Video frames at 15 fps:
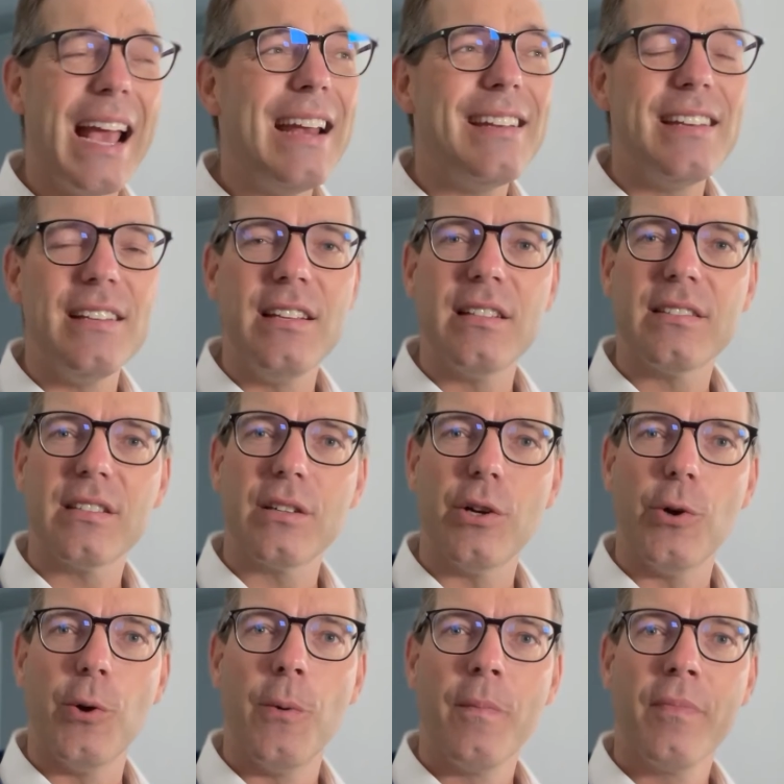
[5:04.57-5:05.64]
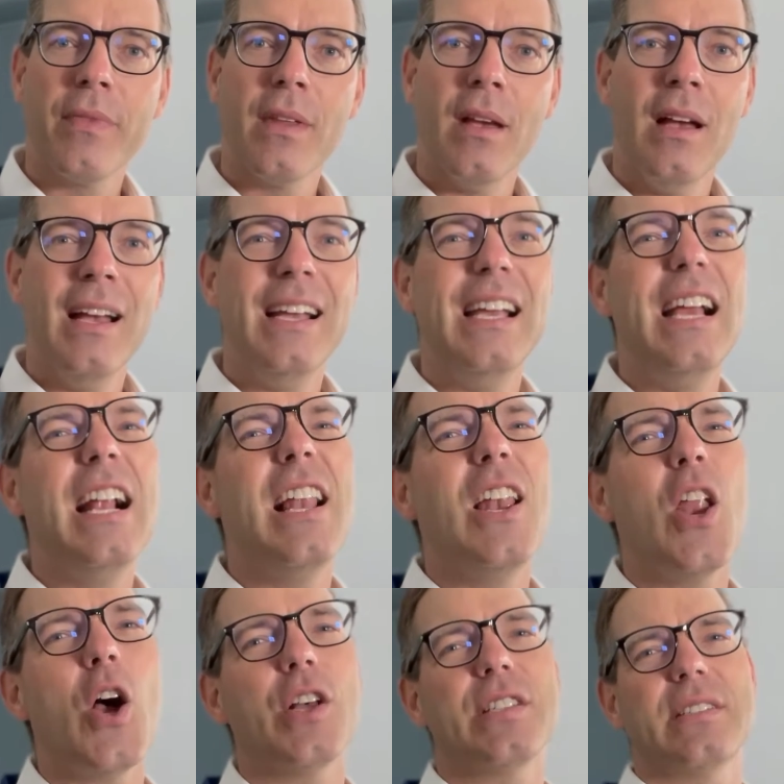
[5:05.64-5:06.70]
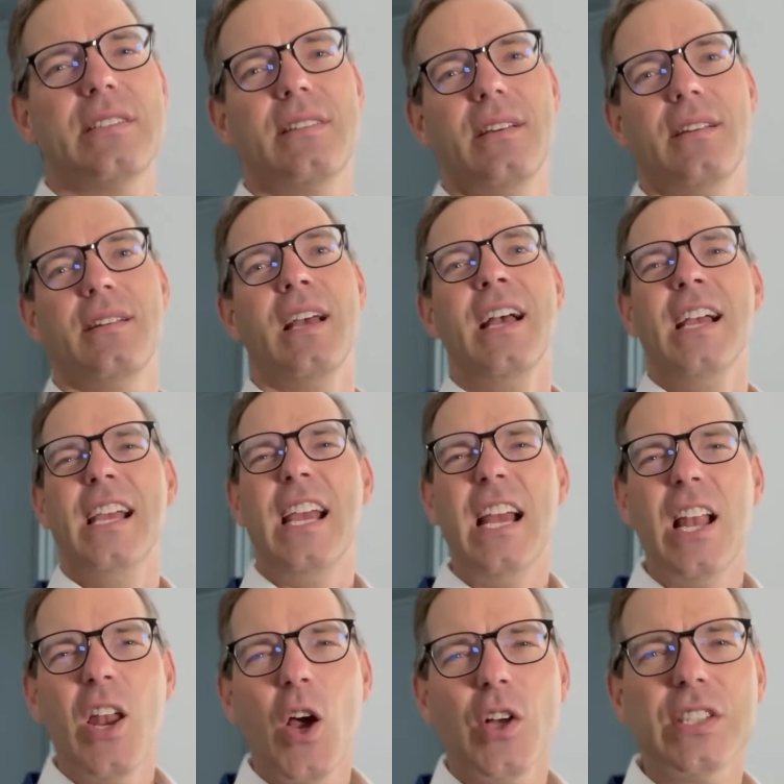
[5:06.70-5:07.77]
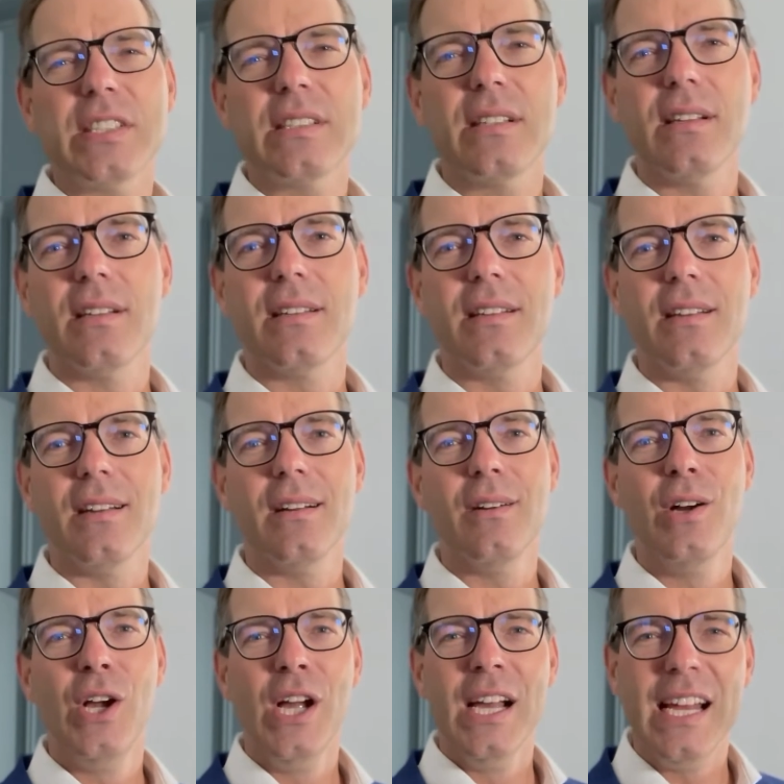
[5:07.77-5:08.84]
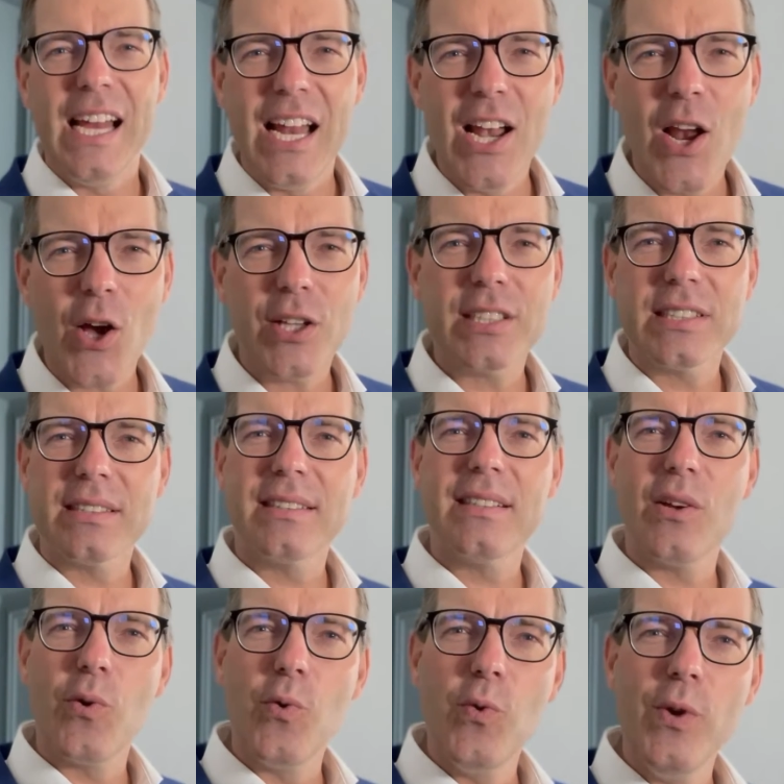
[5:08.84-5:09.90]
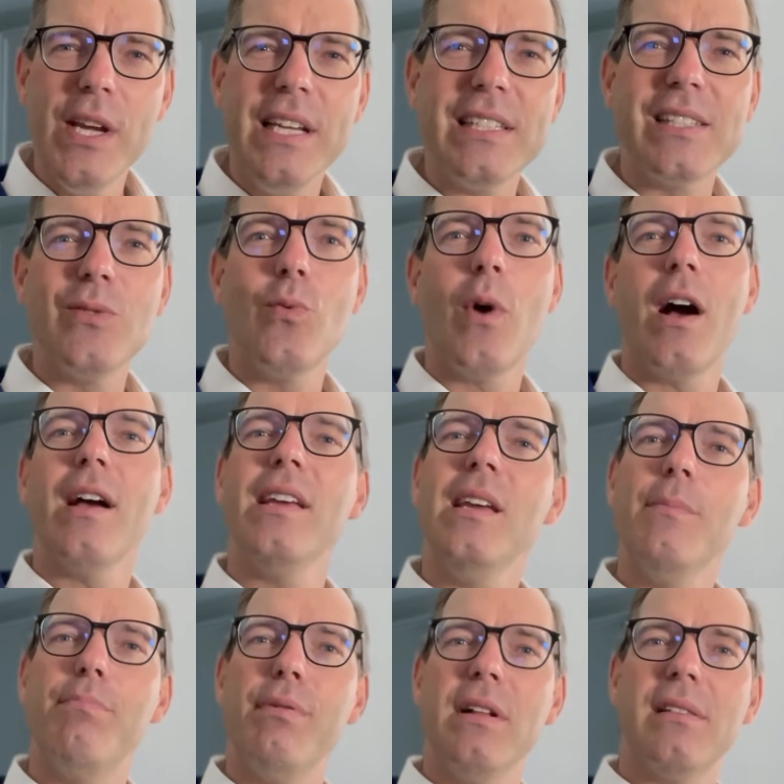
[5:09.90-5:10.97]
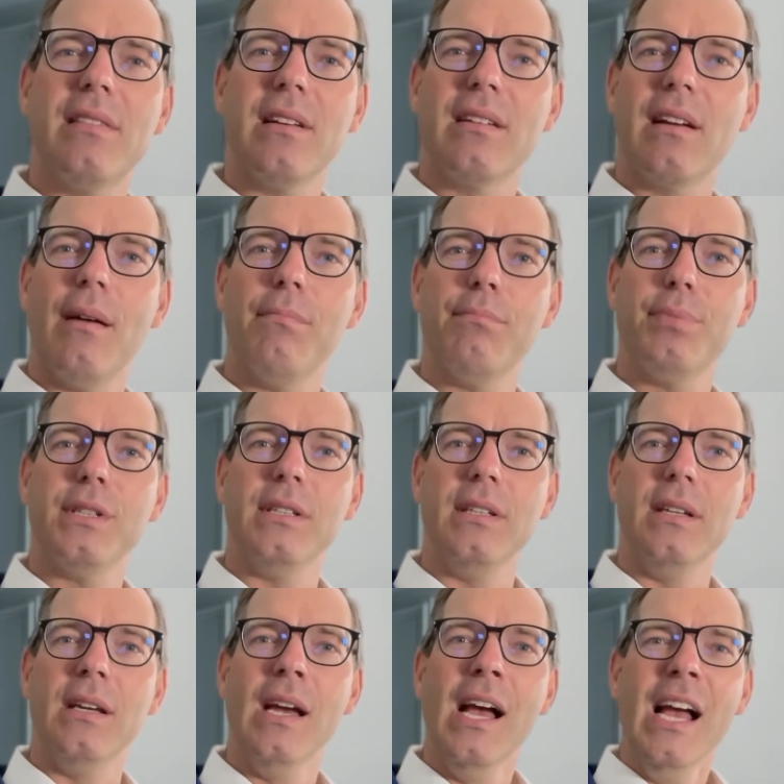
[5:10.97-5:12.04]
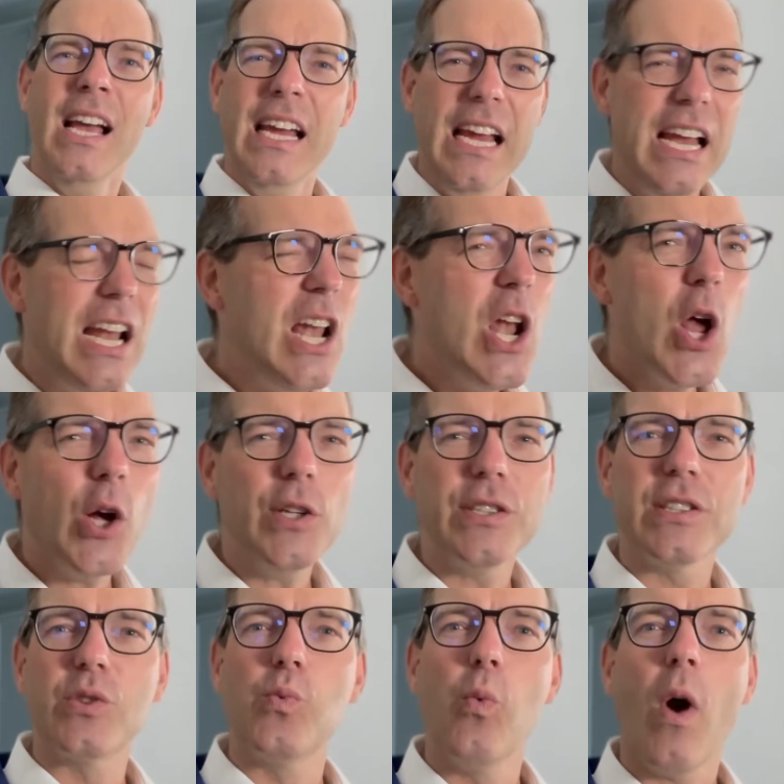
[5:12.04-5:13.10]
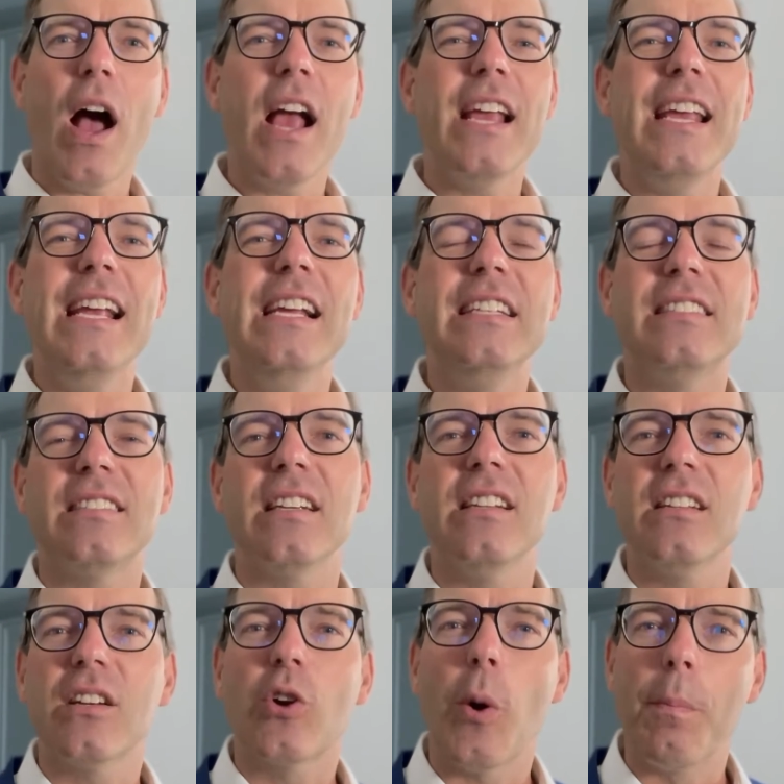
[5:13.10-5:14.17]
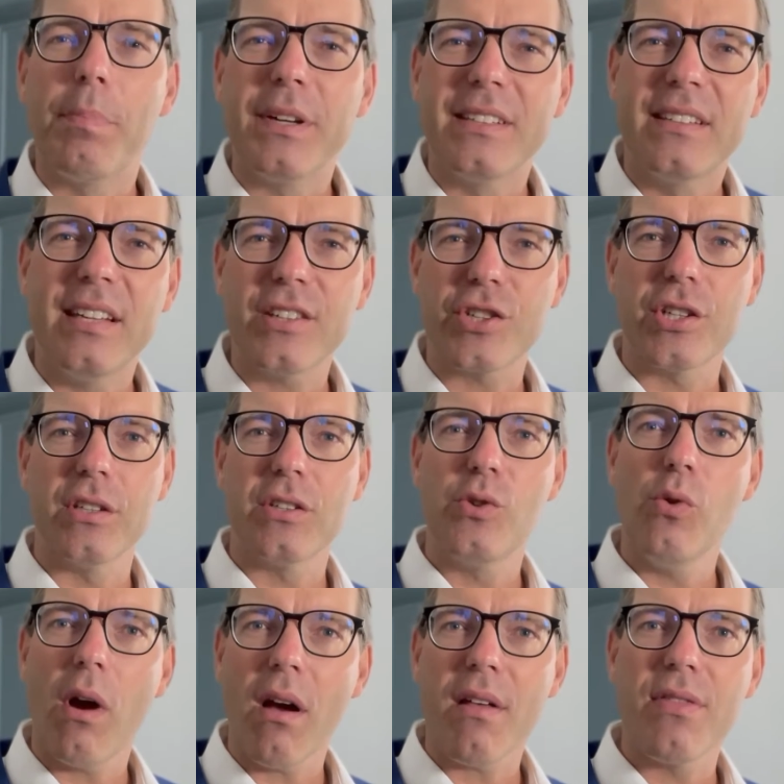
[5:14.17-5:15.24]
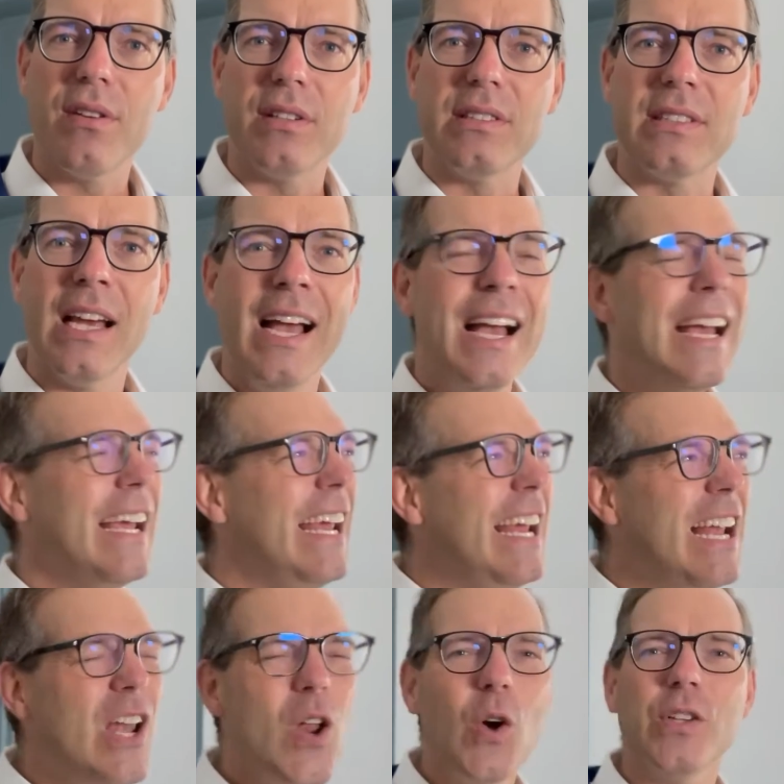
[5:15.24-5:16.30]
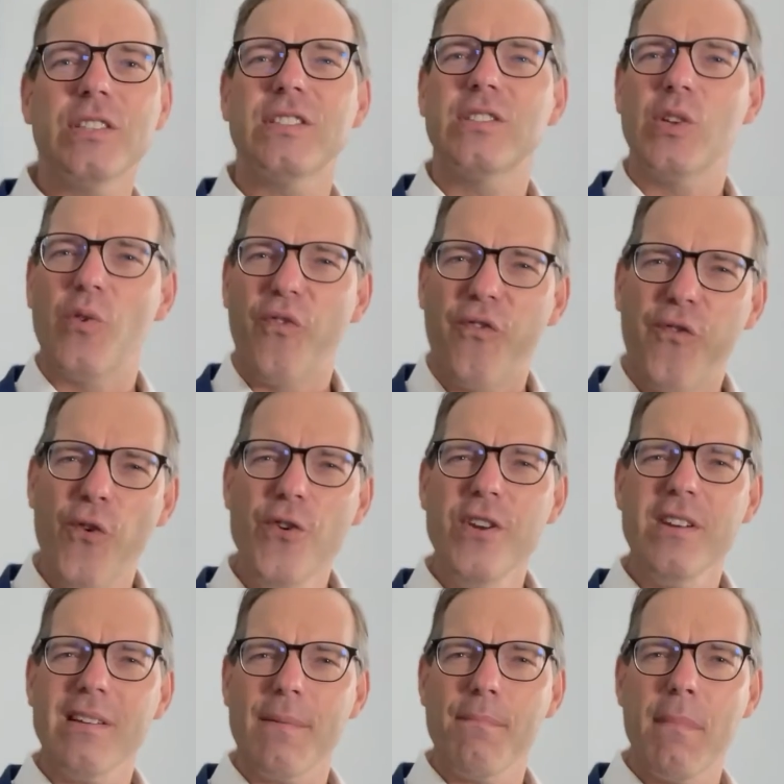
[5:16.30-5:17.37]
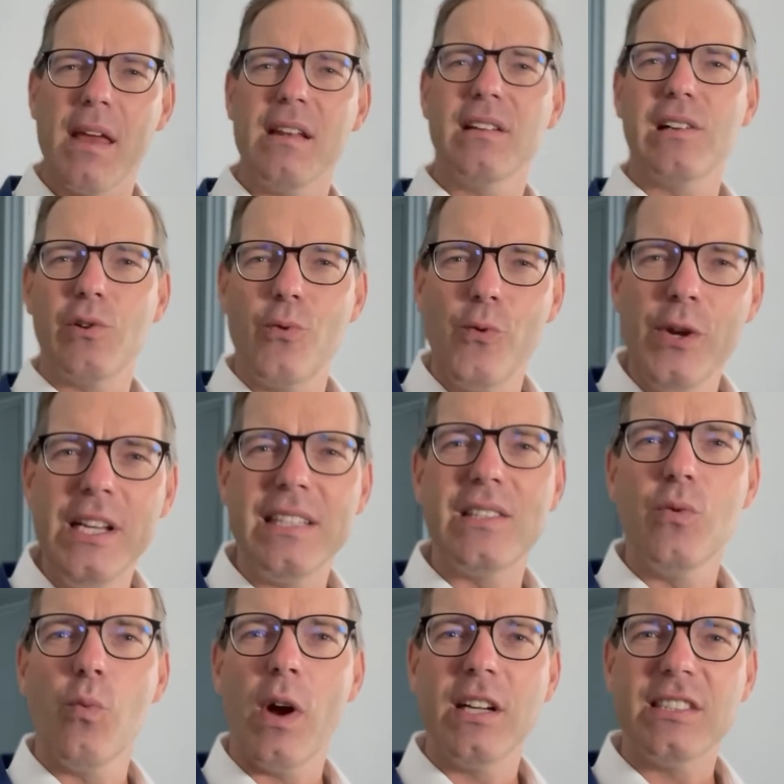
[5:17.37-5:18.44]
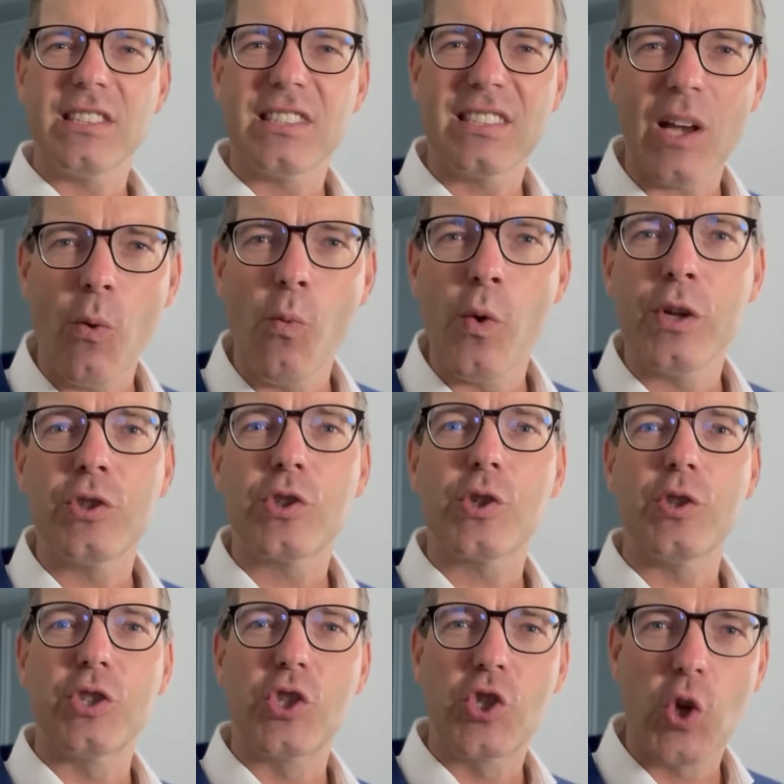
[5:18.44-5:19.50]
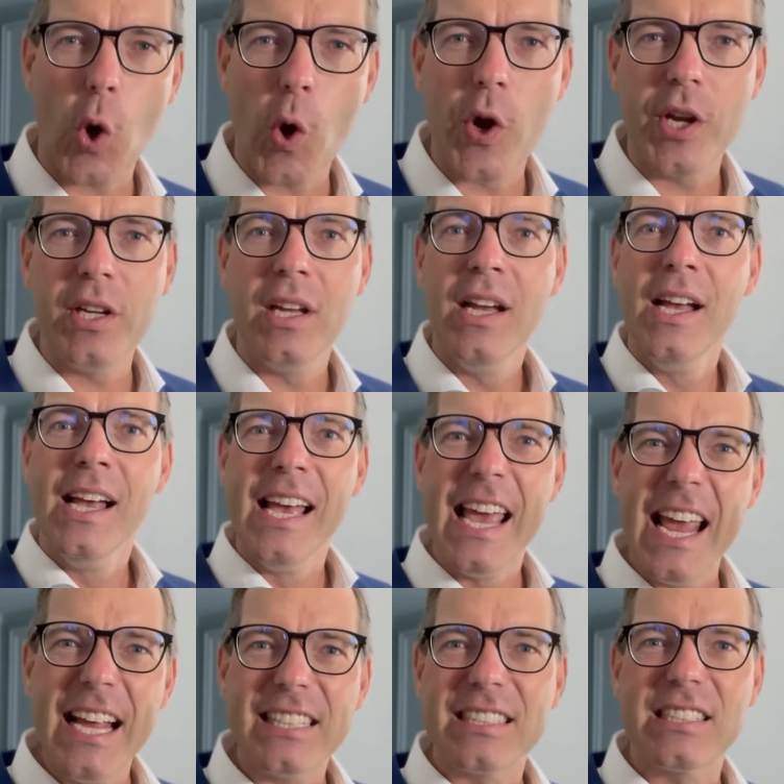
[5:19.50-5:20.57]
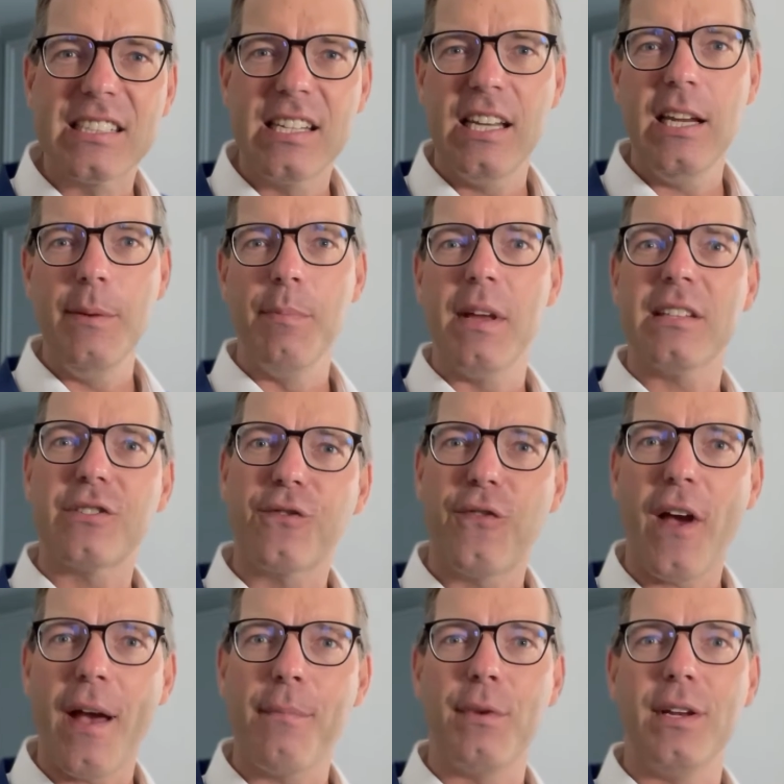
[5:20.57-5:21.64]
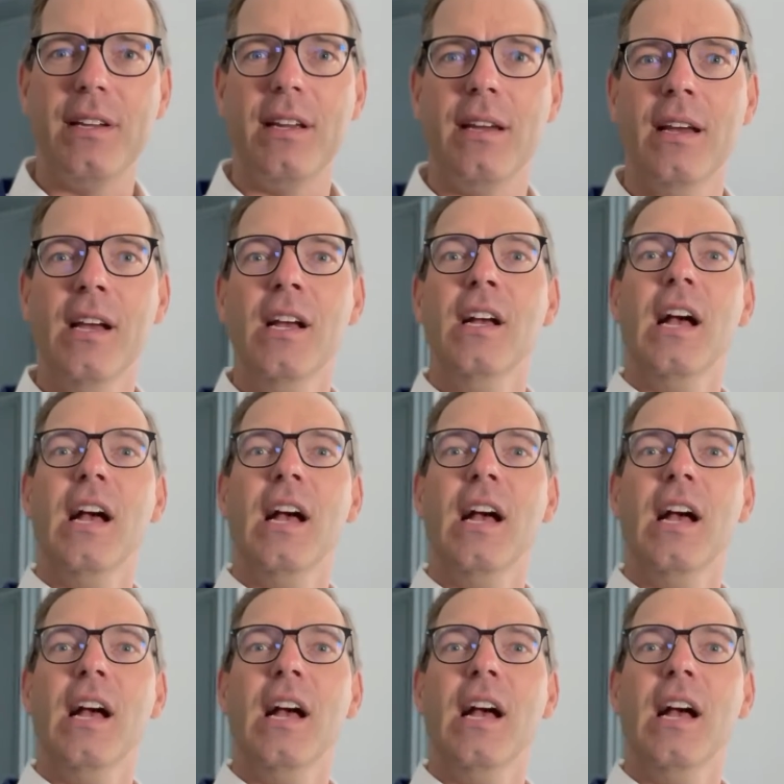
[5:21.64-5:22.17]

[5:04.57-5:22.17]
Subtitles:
18 years ago. He lost it. He lost it, you know. He lost the reason why he built the company. He lost why he's in a competition to others. He lost the fundamental reason why someone should join his team, his family.